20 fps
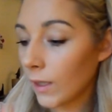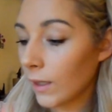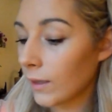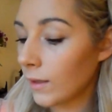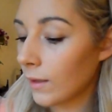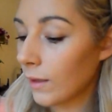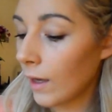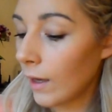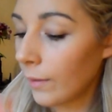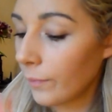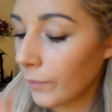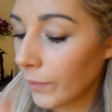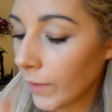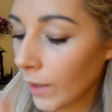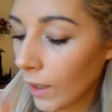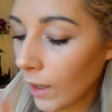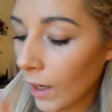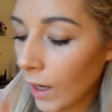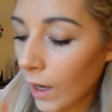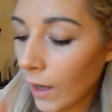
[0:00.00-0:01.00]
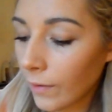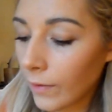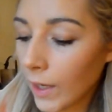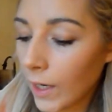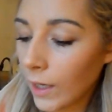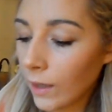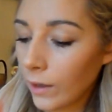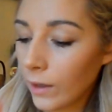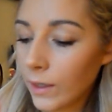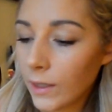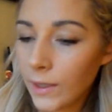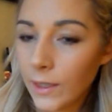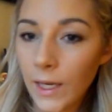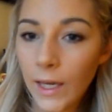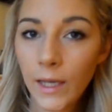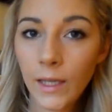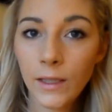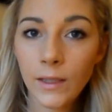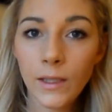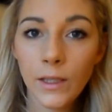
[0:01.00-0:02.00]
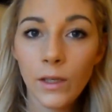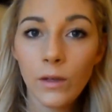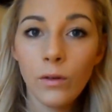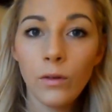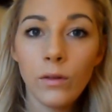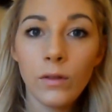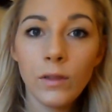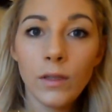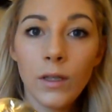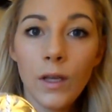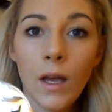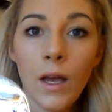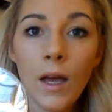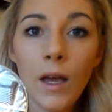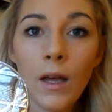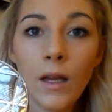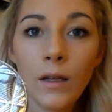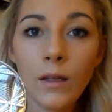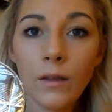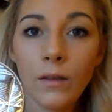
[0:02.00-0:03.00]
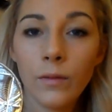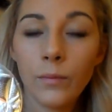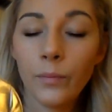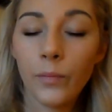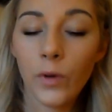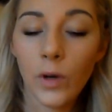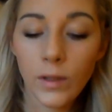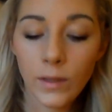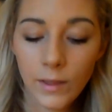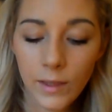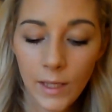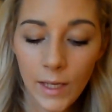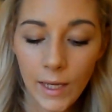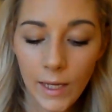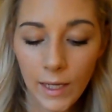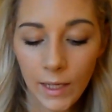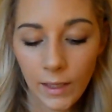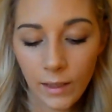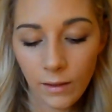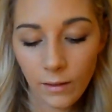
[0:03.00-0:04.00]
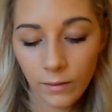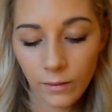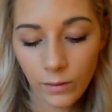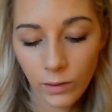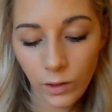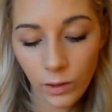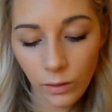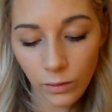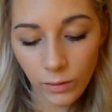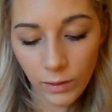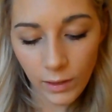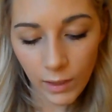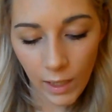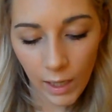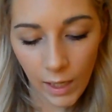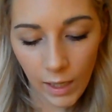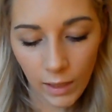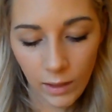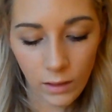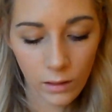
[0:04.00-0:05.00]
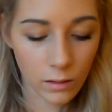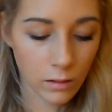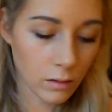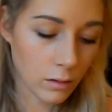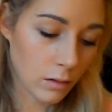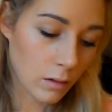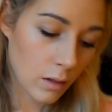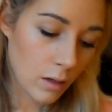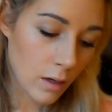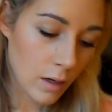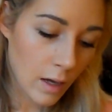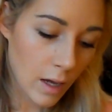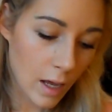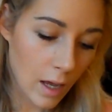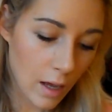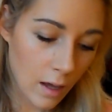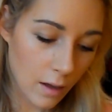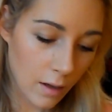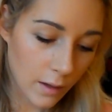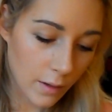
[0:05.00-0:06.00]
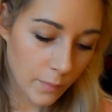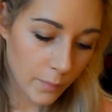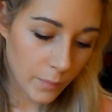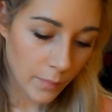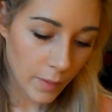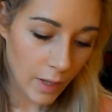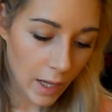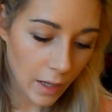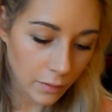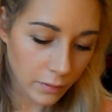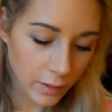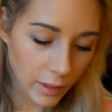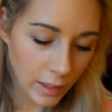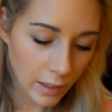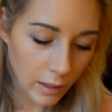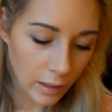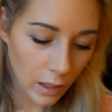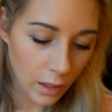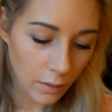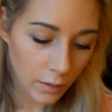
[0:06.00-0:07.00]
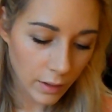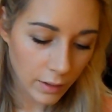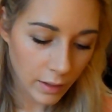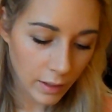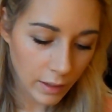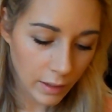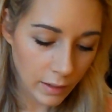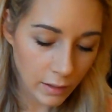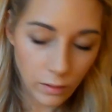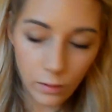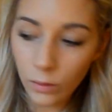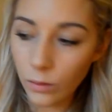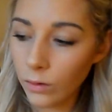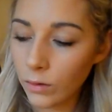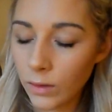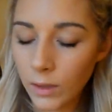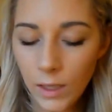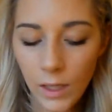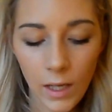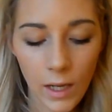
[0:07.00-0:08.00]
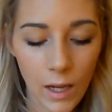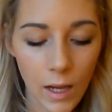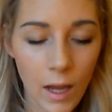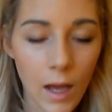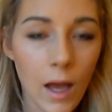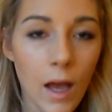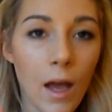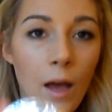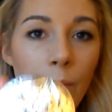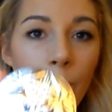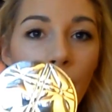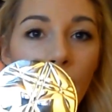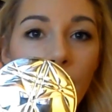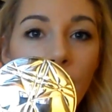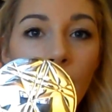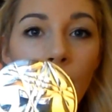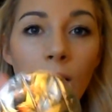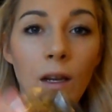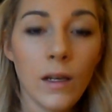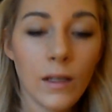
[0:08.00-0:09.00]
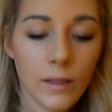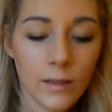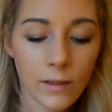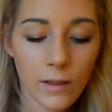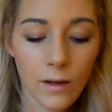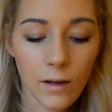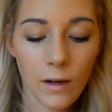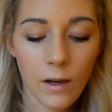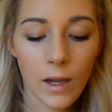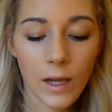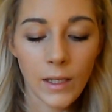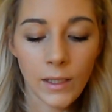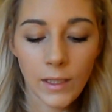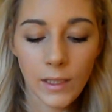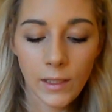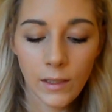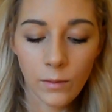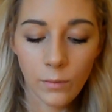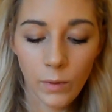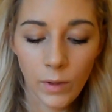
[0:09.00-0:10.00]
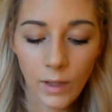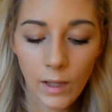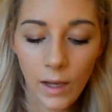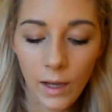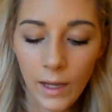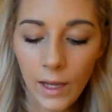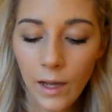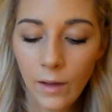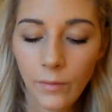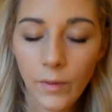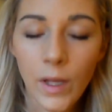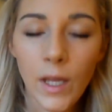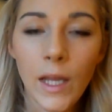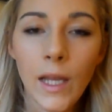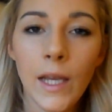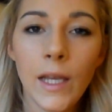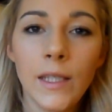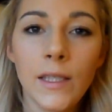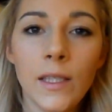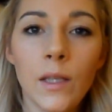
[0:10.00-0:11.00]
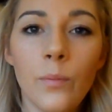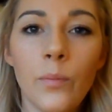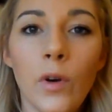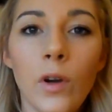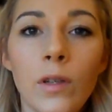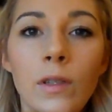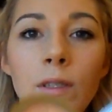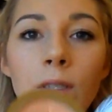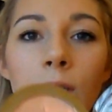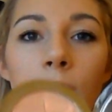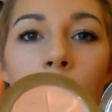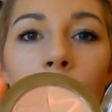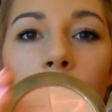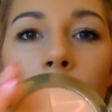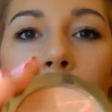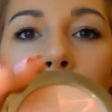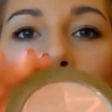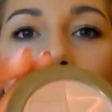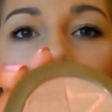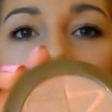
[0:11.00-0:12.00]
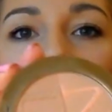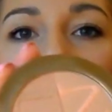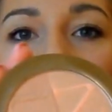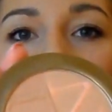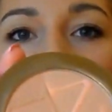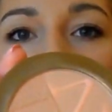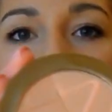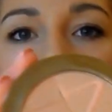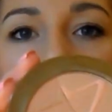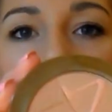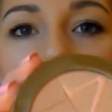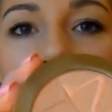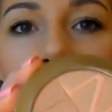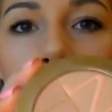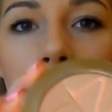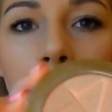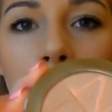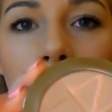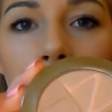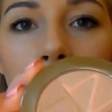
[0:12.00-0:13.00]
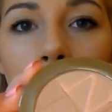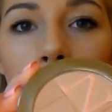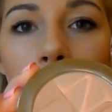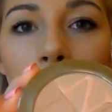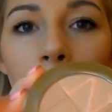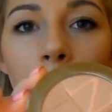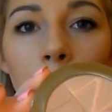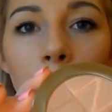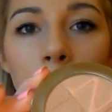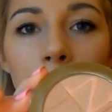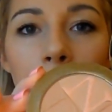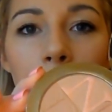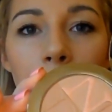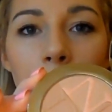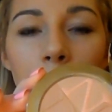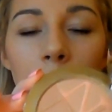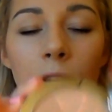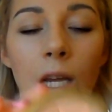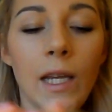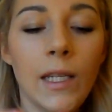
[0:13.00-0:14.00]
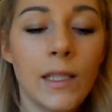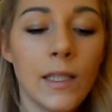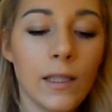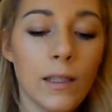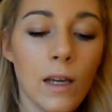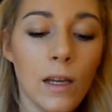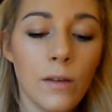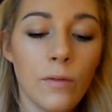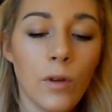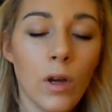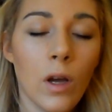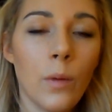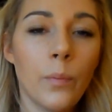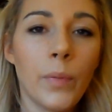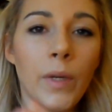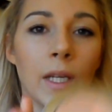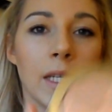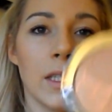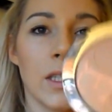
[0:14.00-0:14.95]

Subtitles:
So that's that. And then I'm going to take Dior's bronzer in Nude Tan Healthy Glow, I think it's called, and the colour Sunlight is the one that I have. It's the bronzer that they've released with the 4 different shades. It's kind of got a